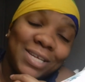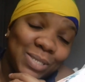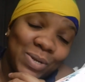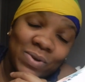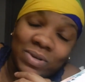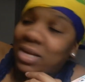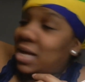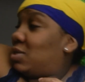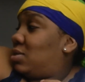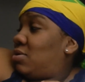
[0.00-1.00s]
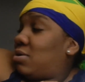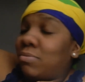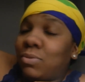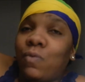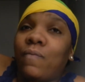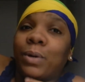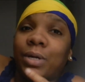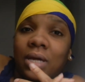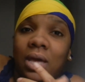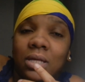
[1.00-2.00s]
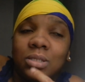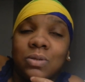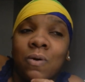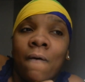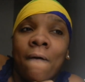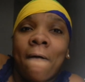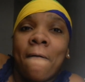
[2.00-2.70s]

This girl, I just heard her move. But yeah, so